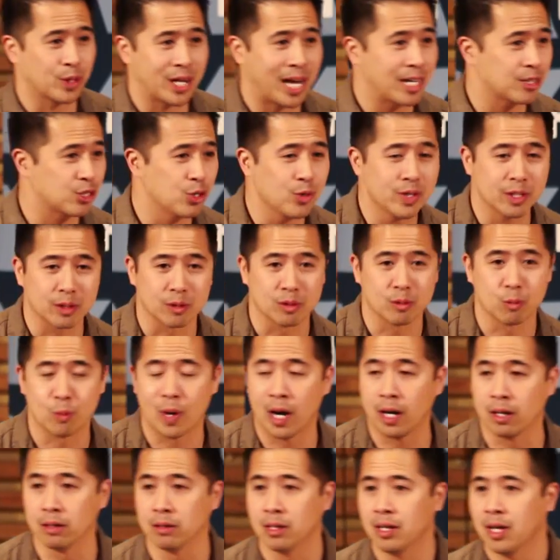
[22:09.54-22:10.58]
we're not doing
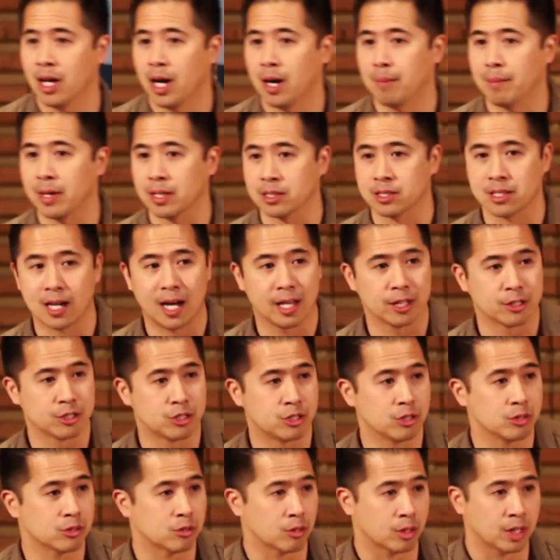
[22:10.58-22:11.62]
well amongst college
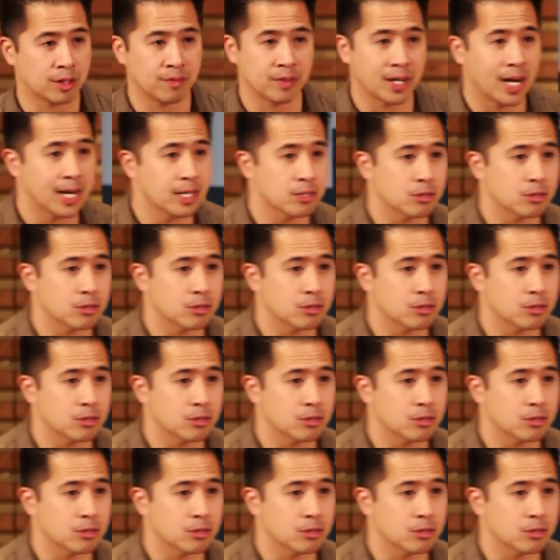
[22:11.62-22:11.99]
students or even